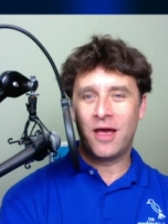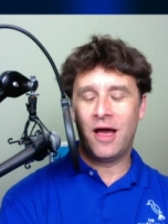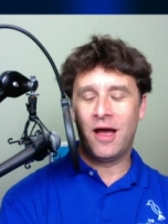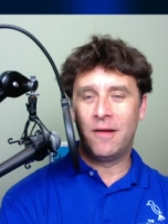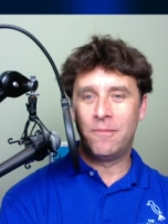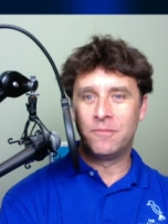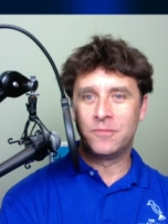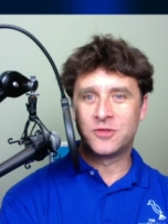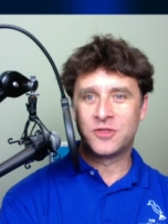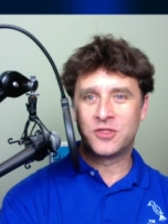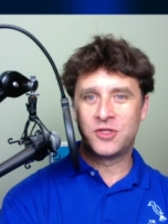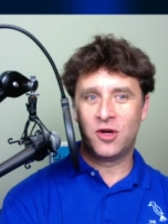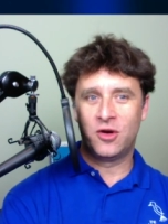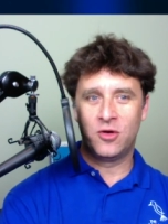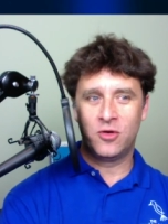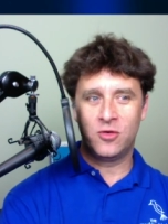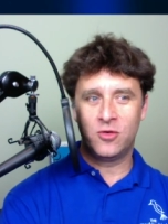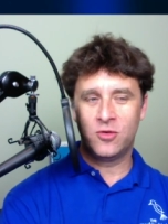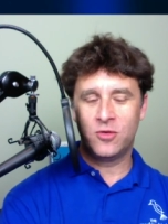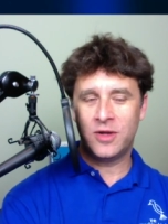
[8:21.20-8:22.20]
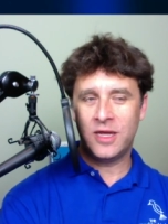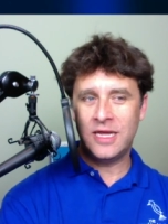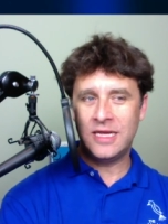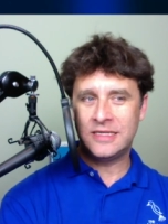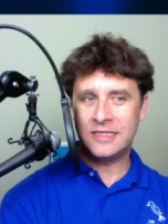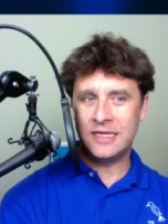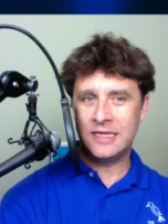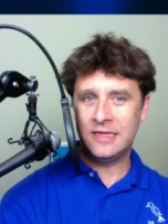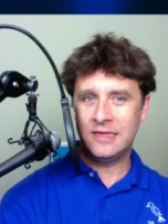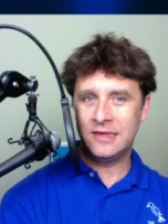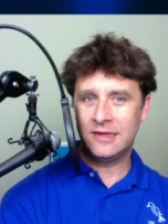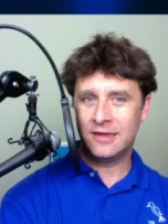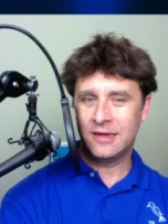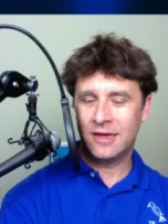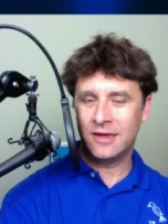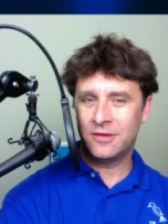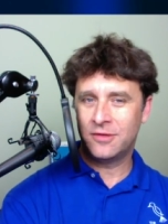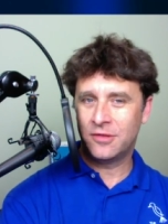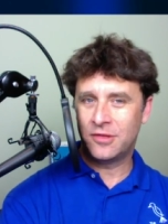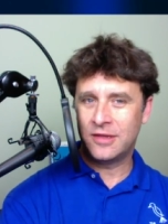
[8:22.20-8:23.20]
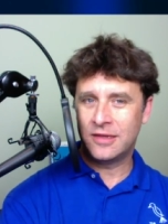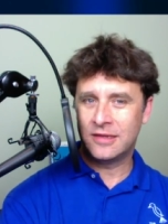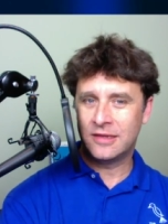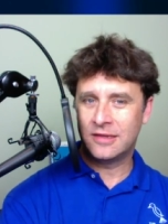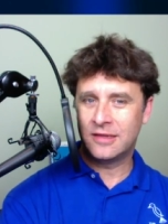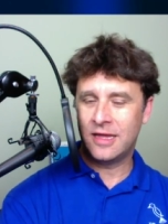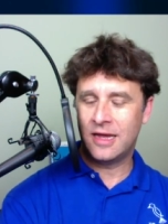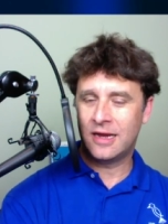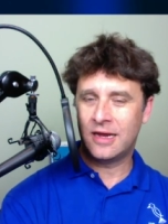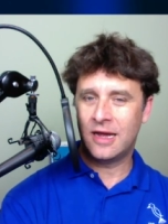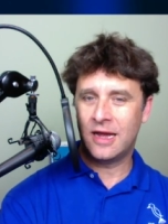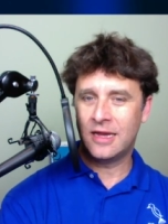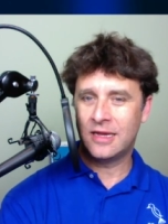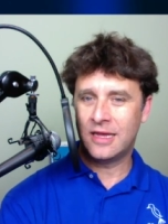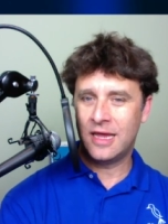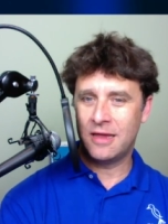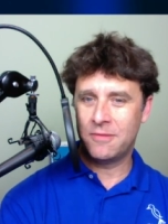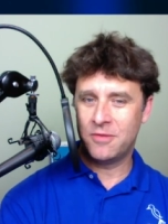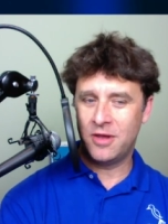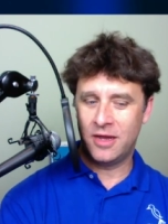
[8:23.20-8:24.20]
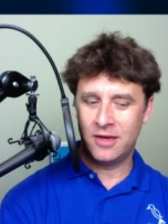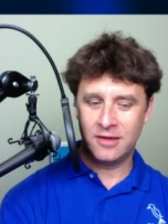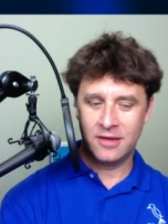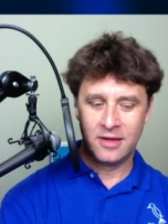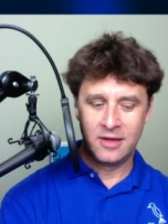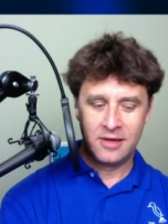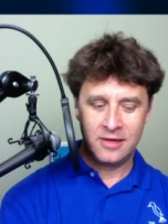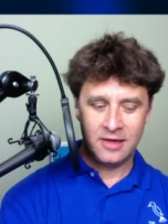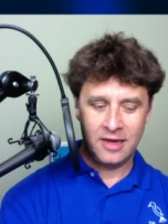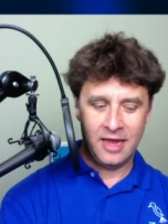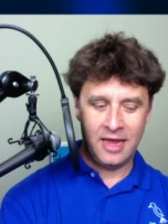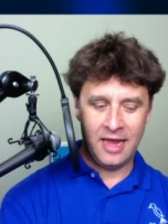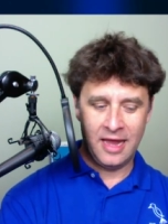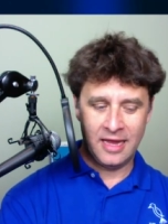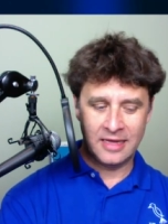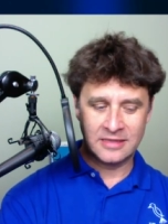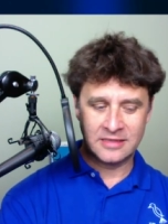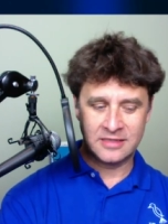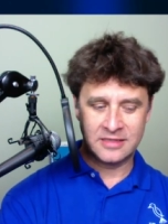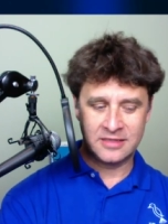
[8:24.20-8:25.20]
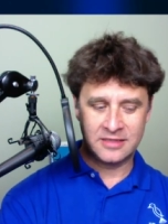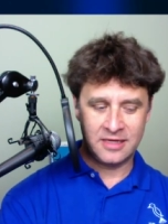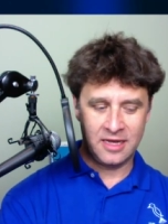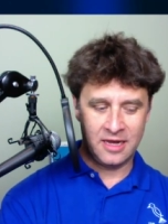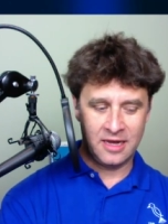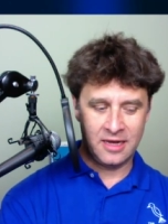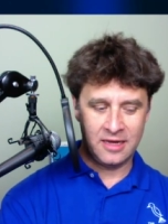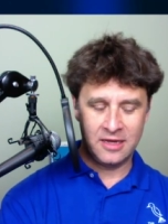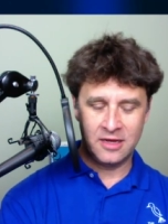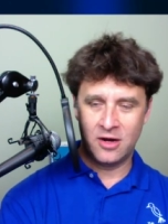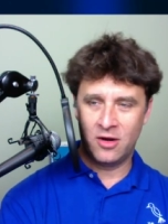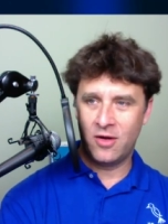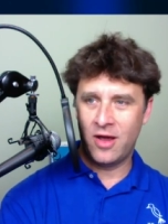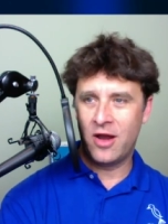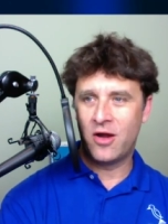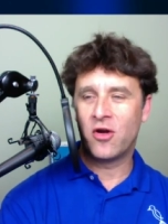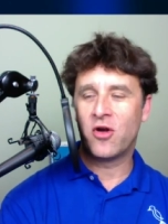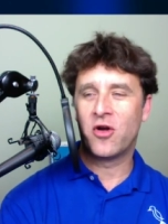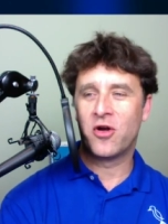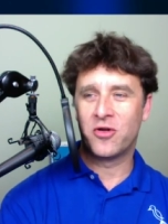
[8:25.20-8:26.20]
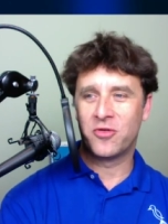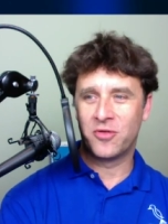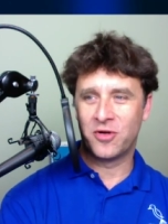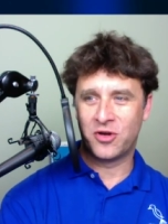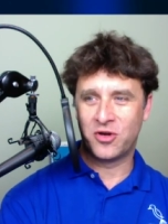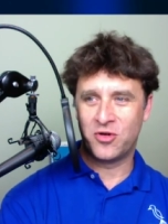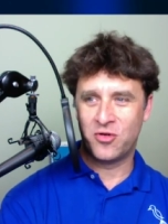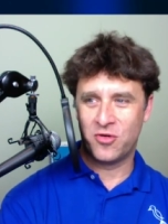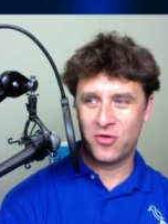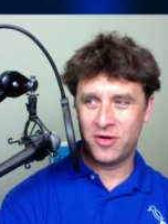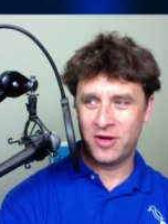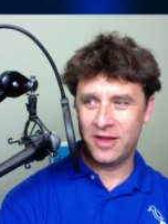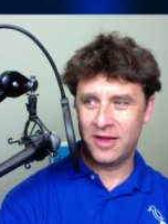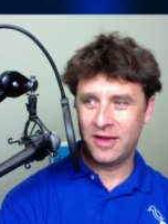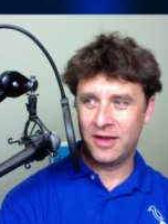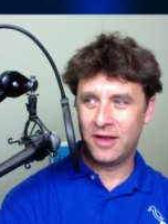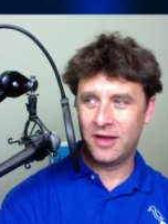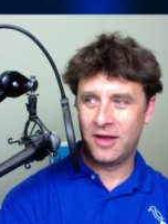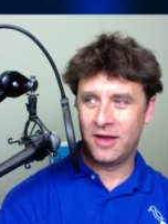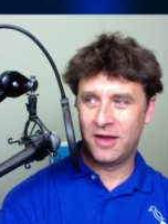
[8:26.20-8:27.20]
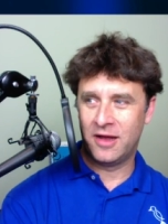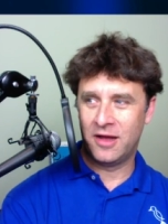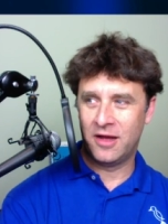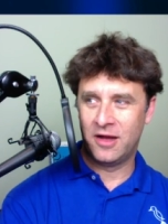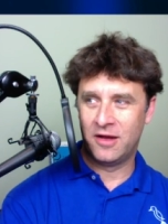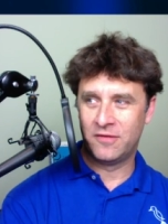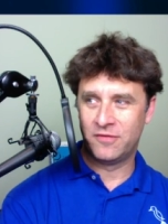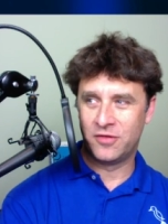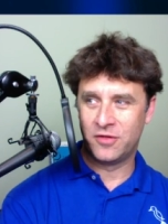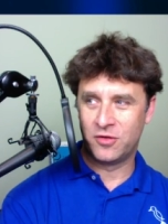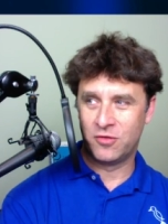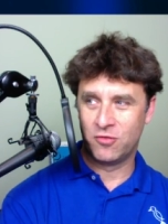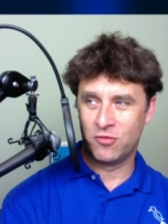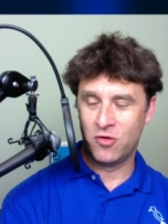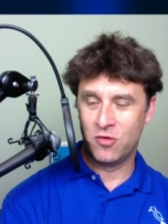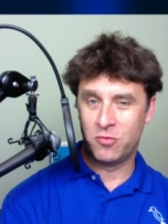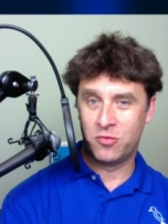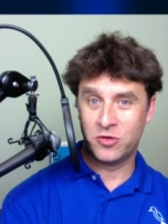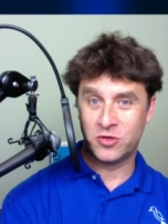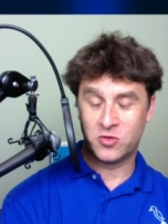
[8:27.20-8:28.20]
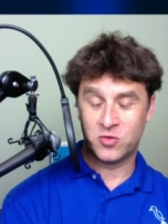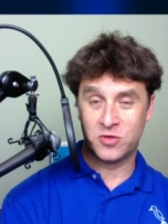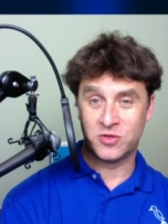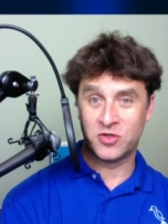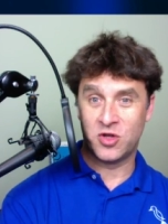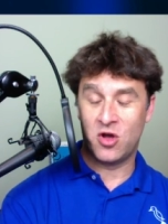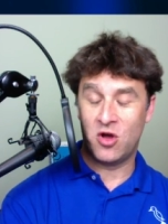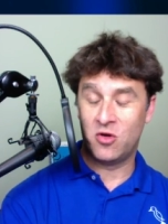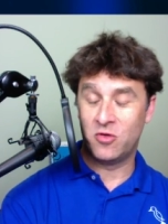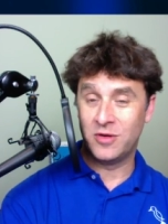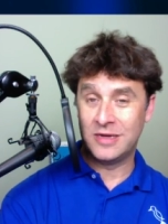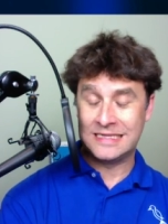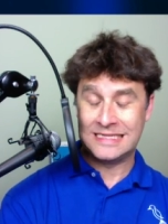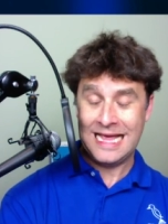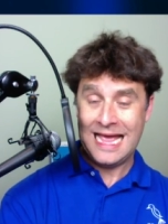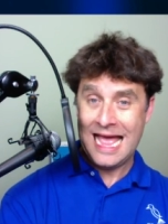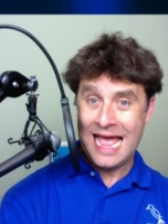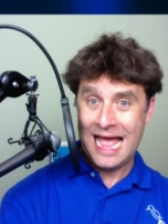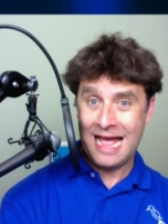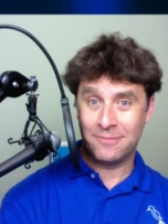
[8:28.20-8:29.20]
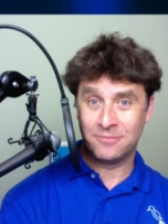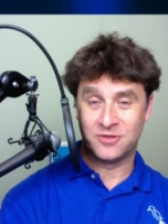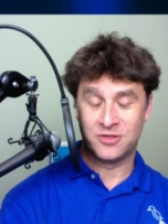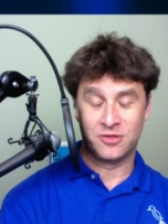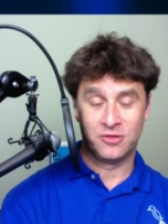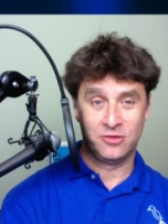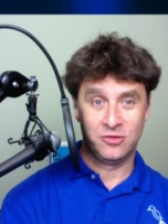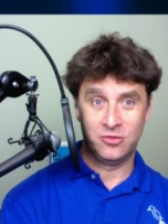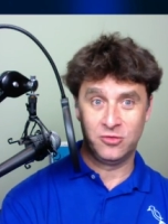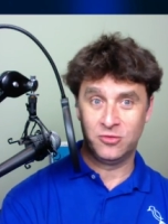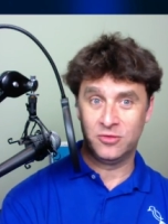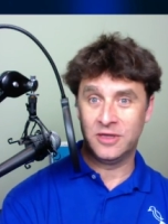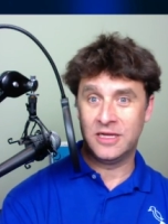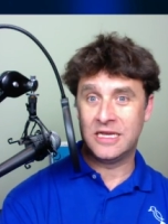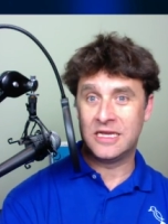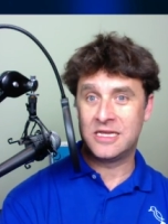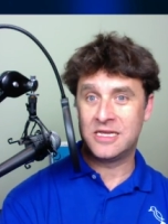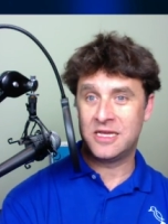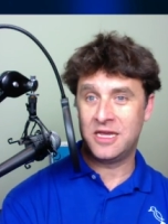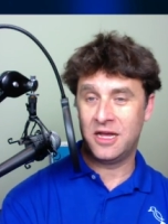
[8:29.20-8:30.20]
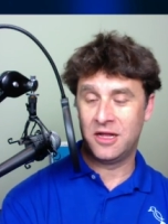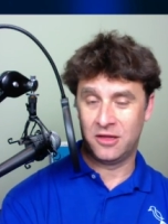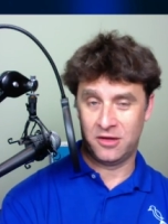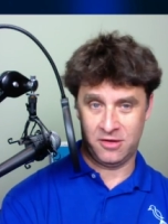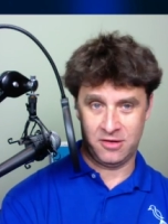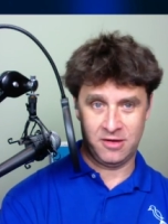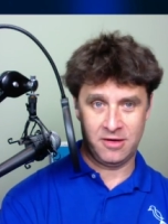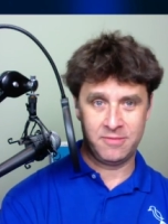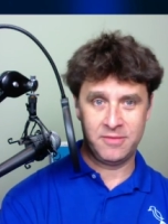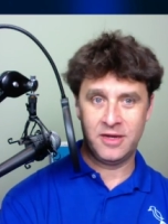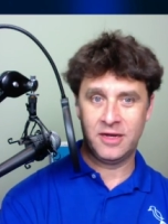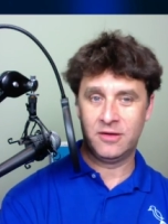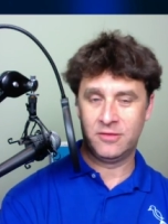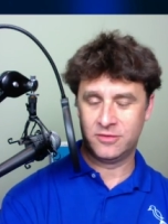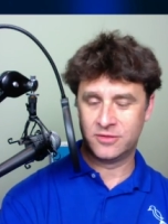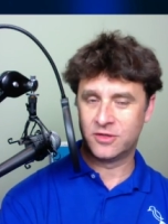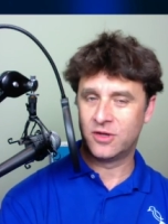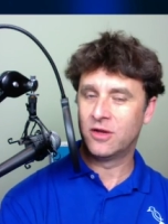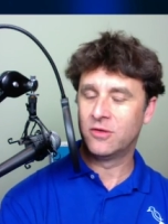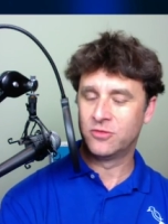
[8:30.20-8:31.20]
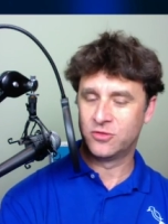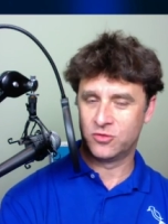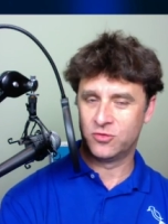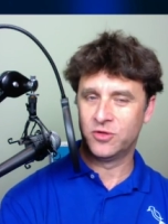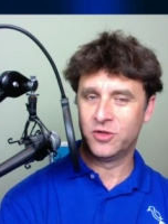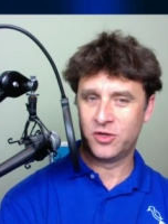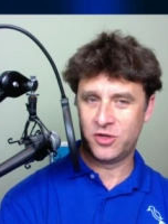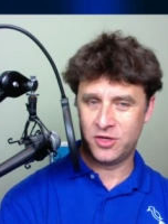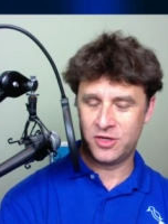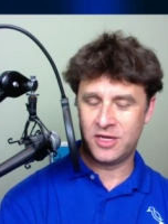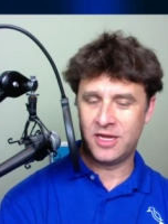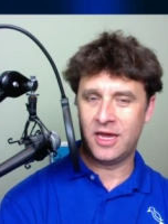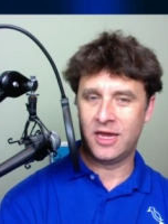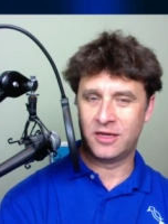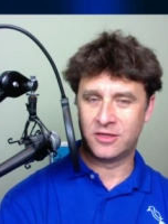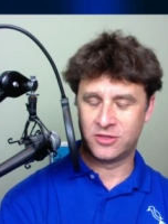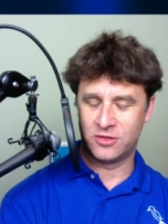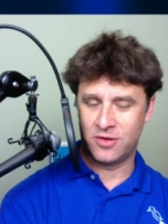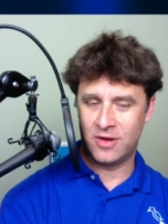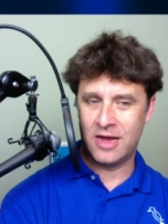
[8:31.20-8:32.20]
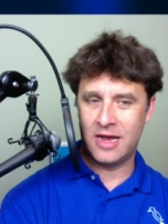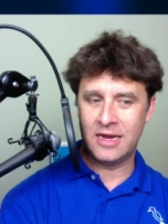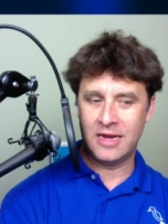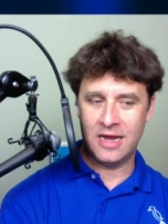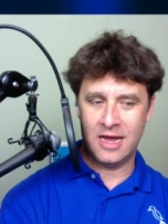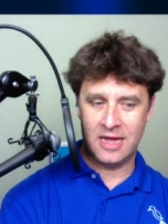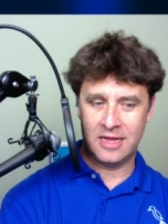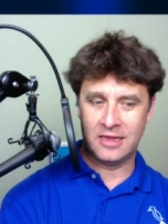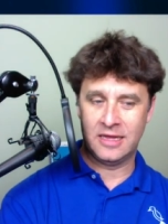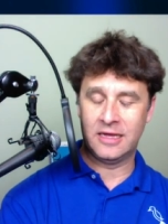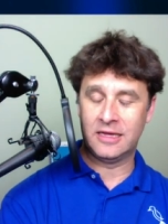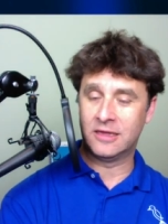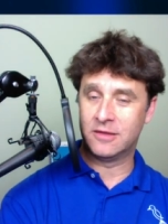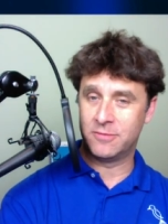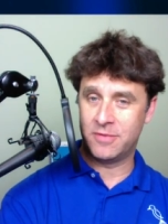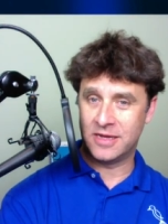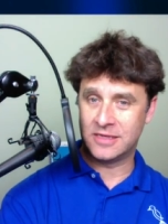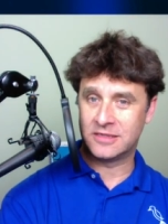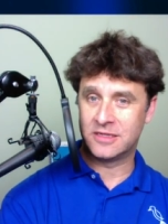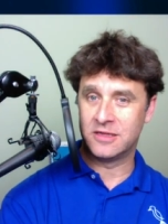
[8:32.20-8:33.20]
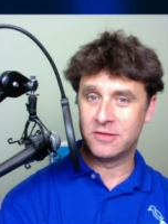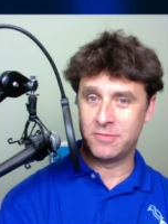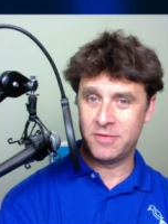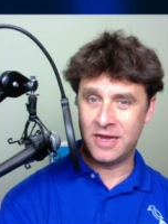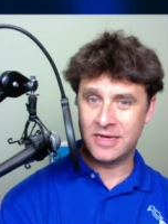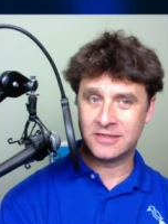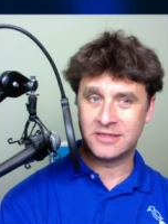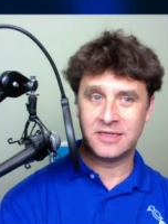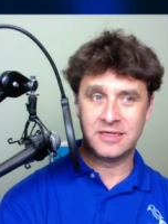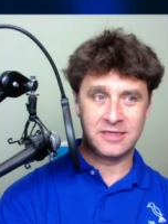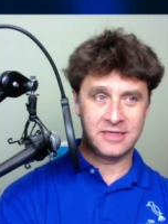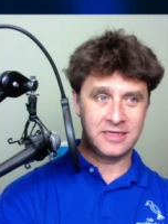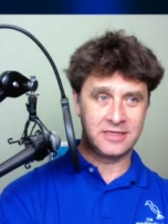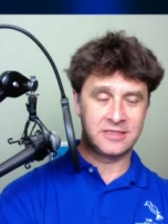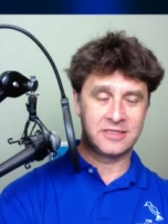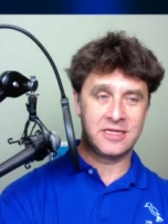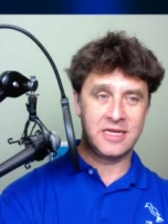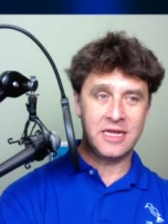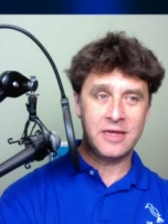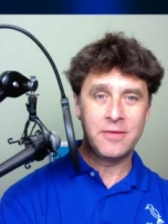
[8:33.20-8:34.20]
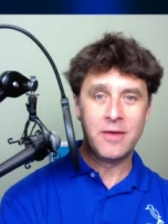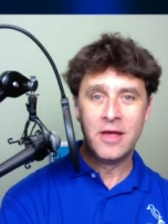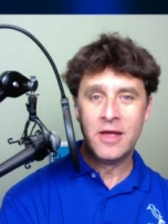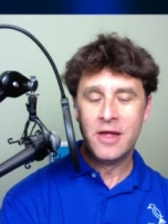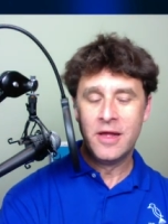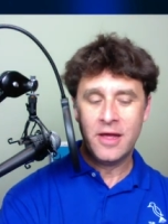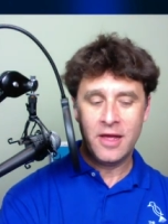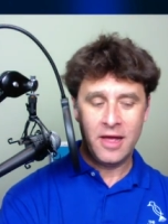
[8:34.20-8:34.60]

Um, so he didn't. I don't think that that guy came in and uh, you know and heard a recording uh, of the group which was always absolutely killer i mean it was a, it was a really good gig so i got like the best of the best in dc